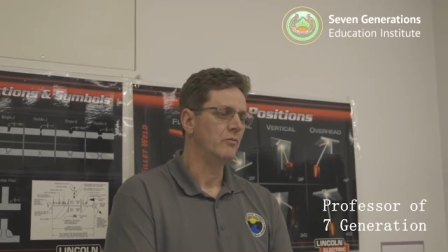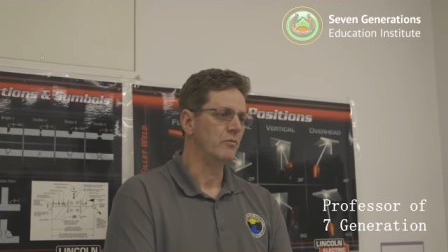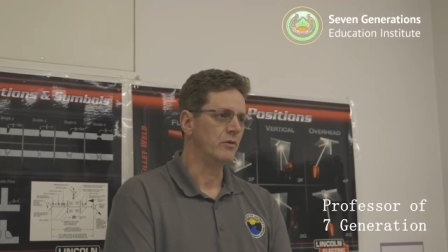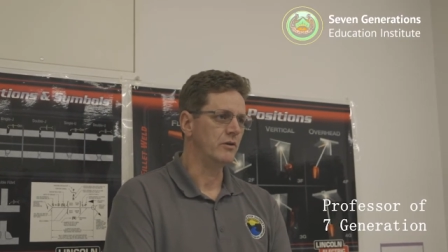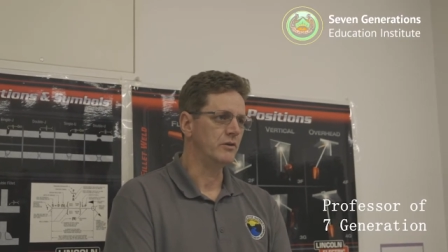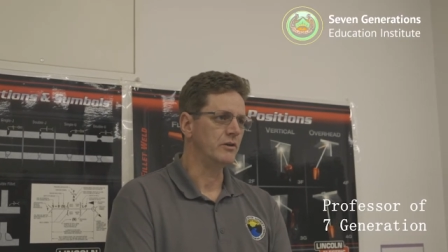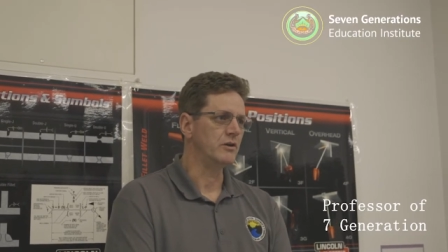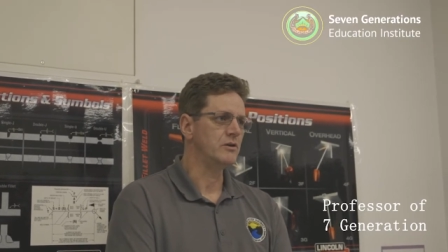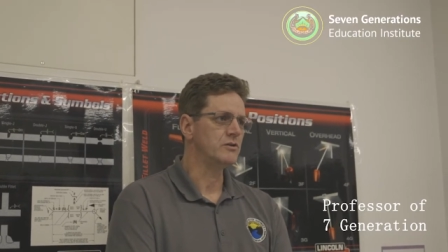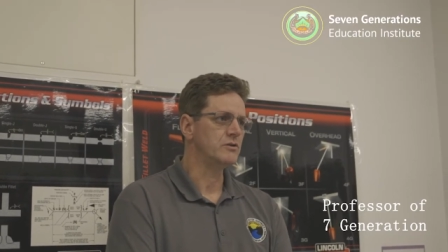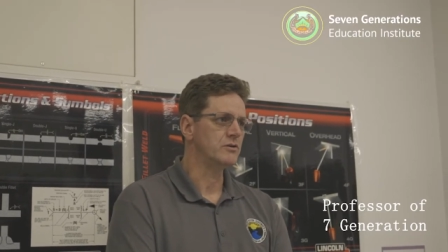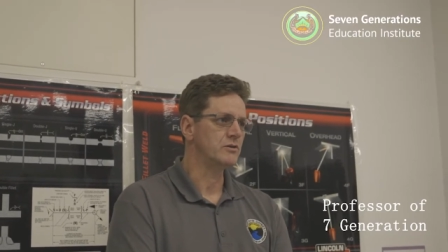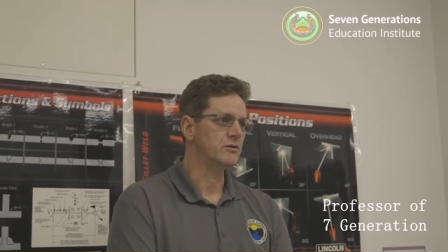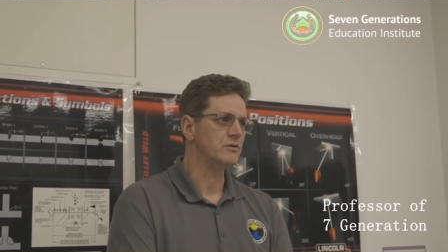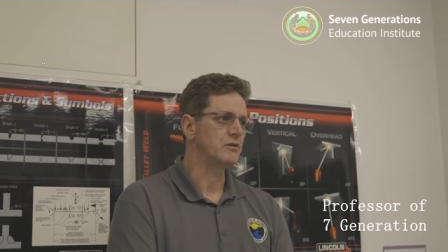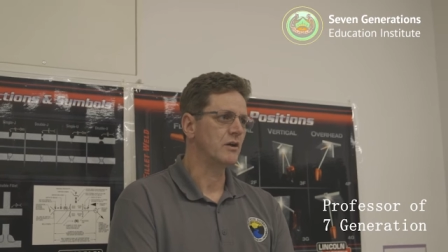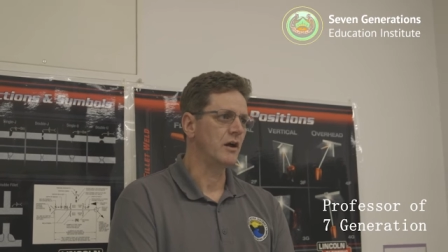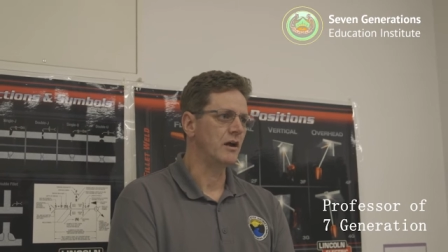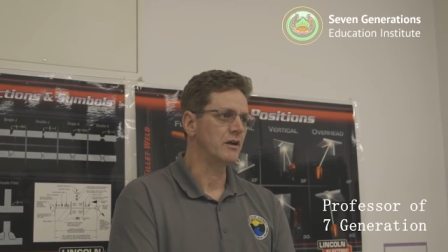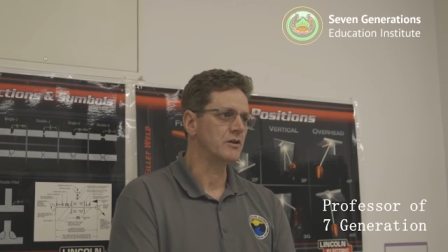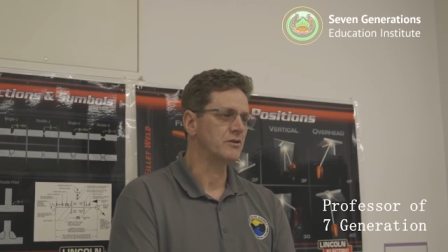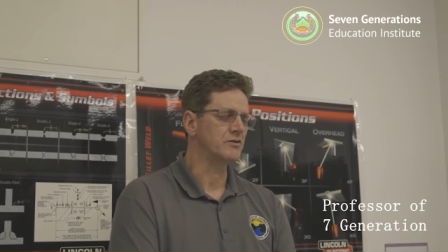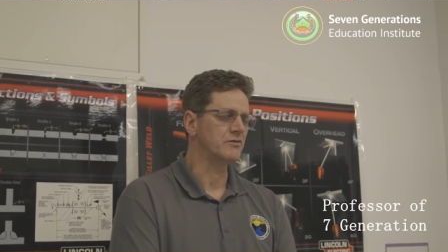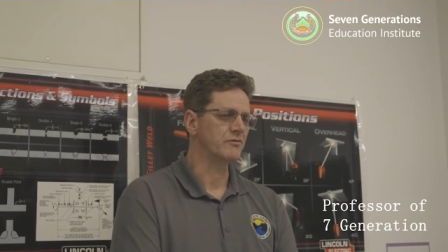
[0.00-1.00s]
when these
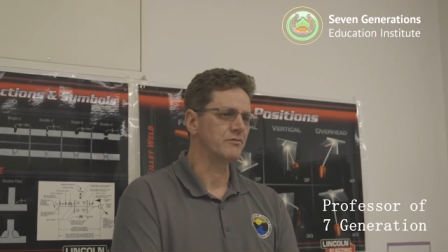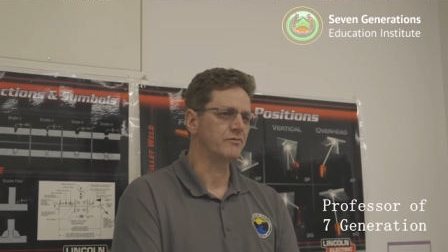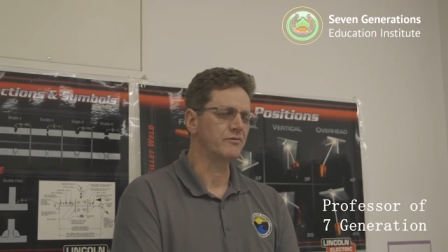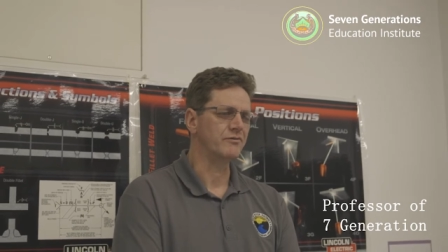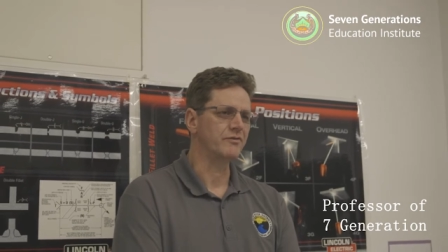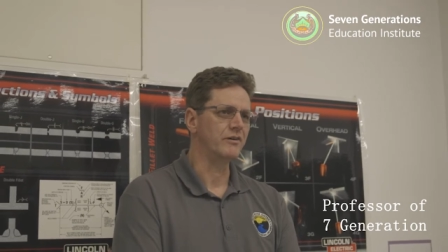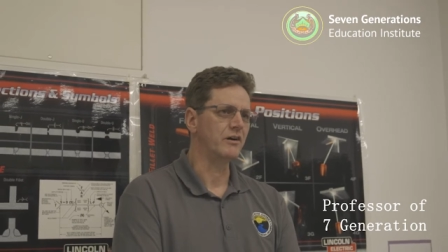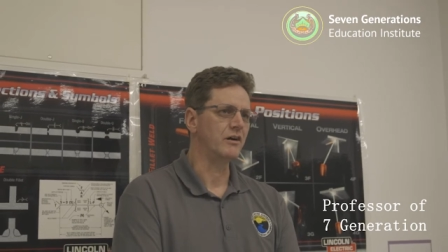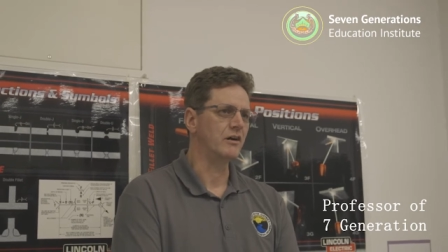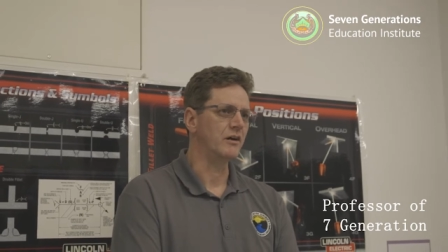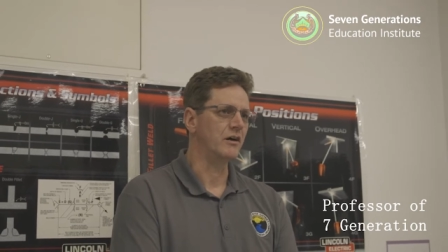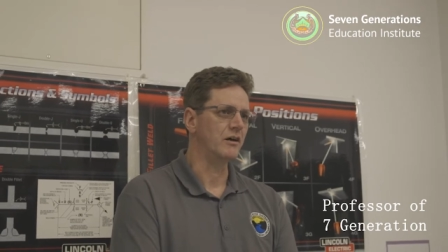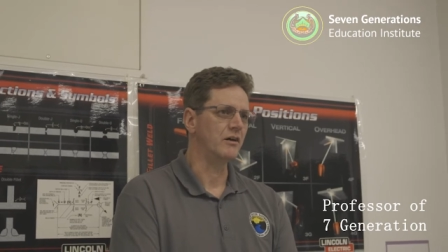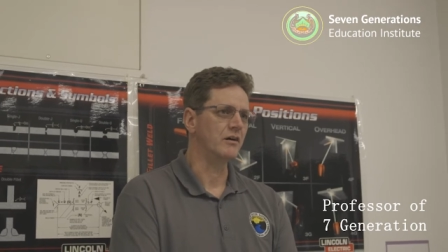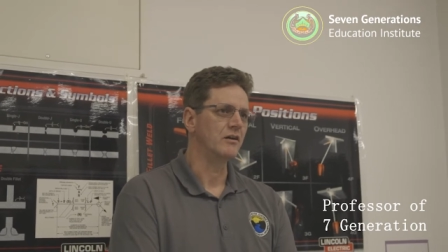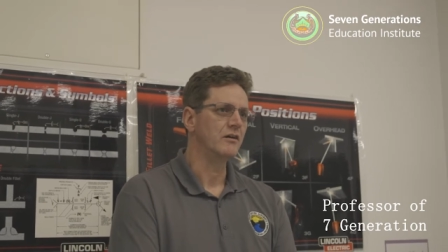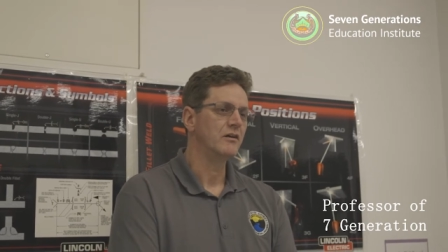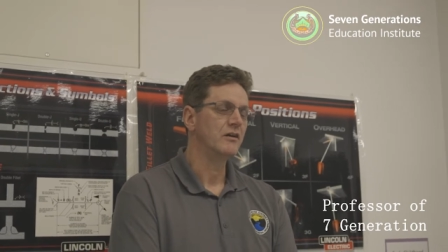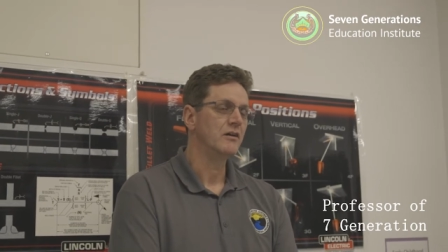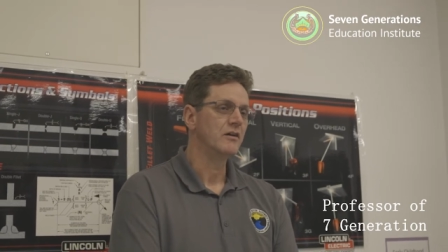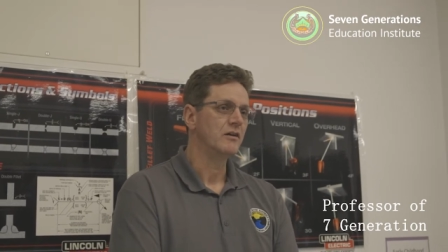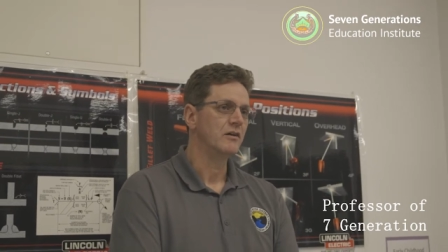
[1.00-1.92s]
guys have uh,